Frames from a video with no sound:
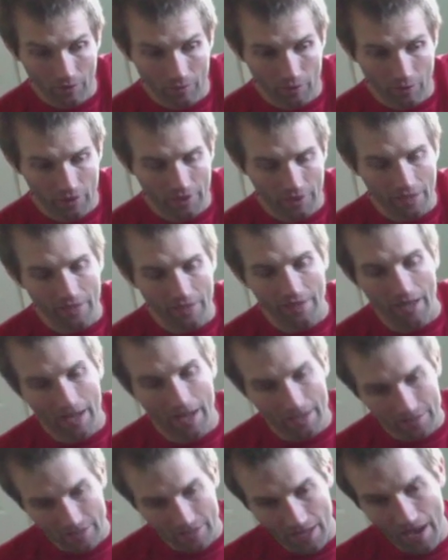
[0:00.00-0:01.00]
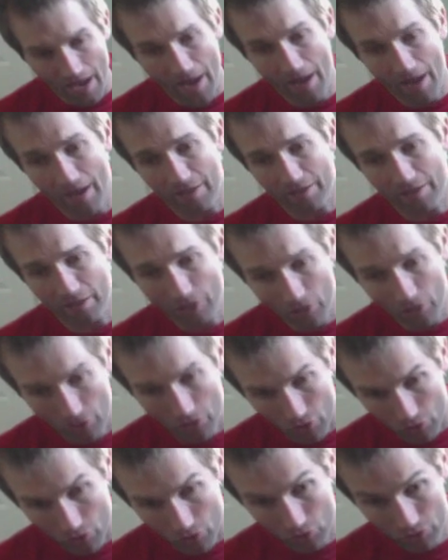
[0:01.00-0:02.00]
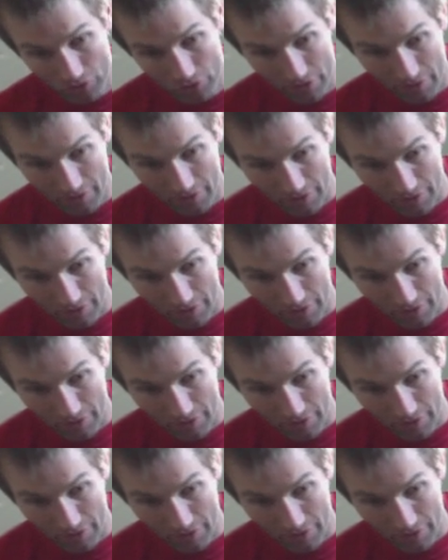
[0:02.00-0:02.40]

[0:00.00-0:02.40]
But then as that goes,